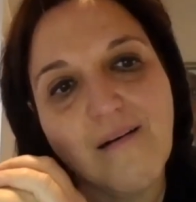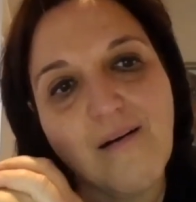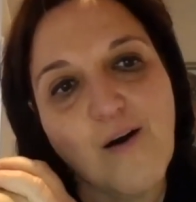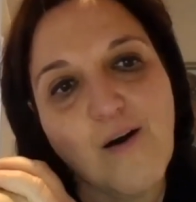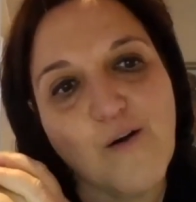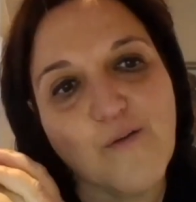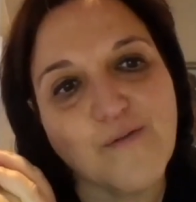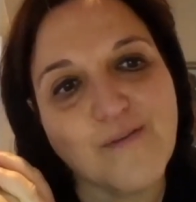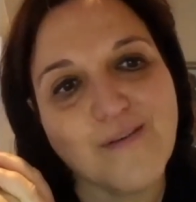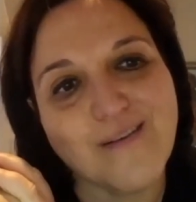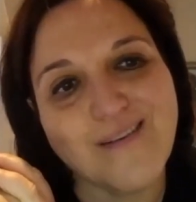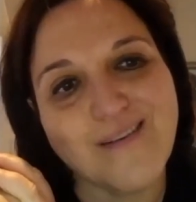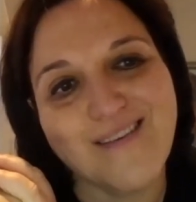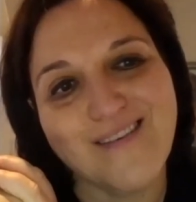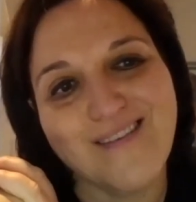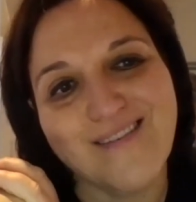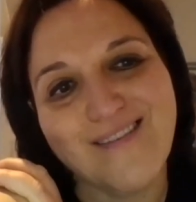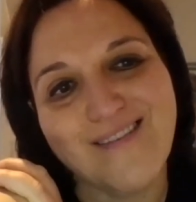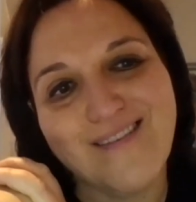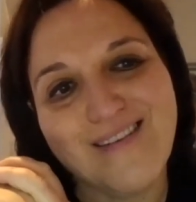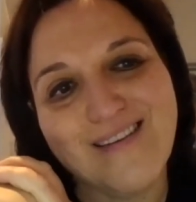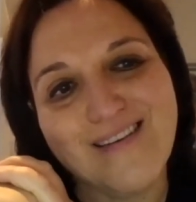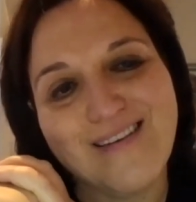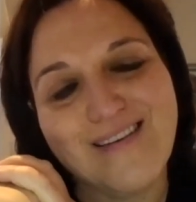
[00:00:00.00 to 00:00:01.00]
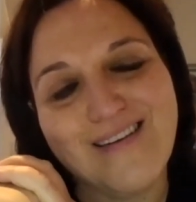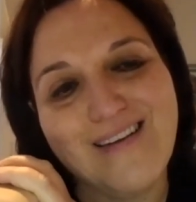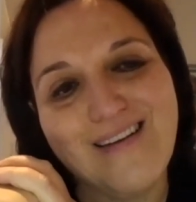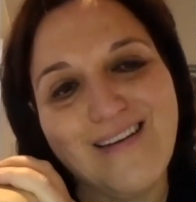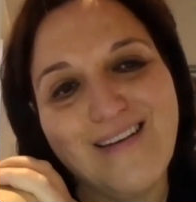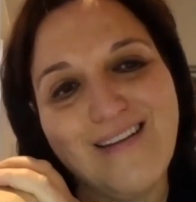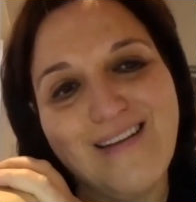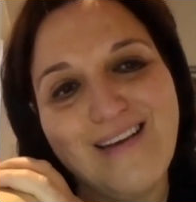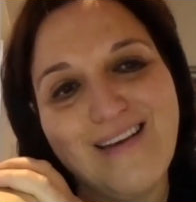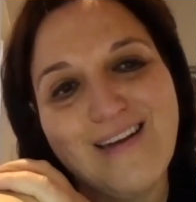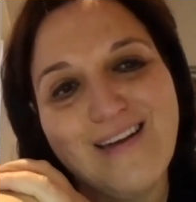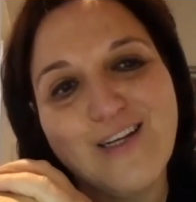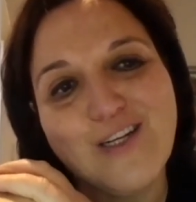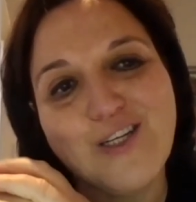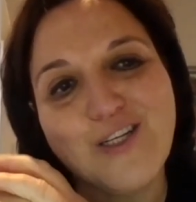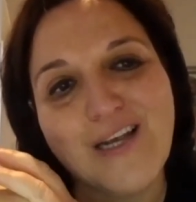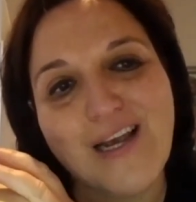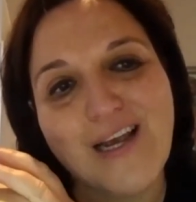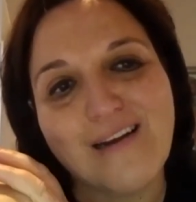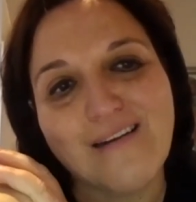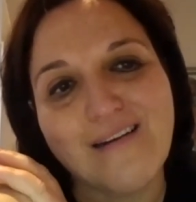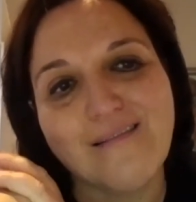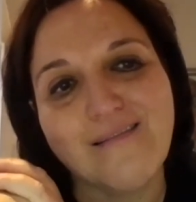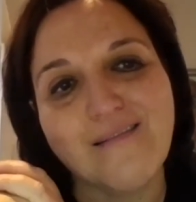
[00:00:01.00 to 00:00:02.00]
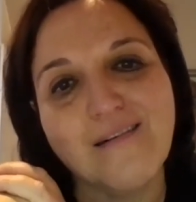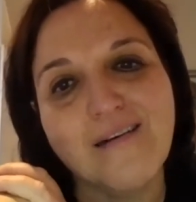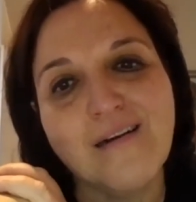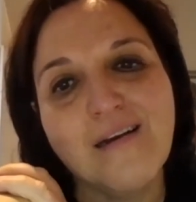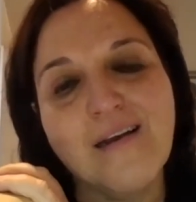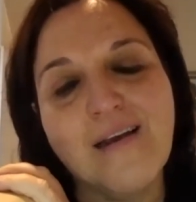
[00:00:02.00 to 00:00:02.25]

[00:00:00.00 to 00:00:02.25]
after the, the, the English Channel.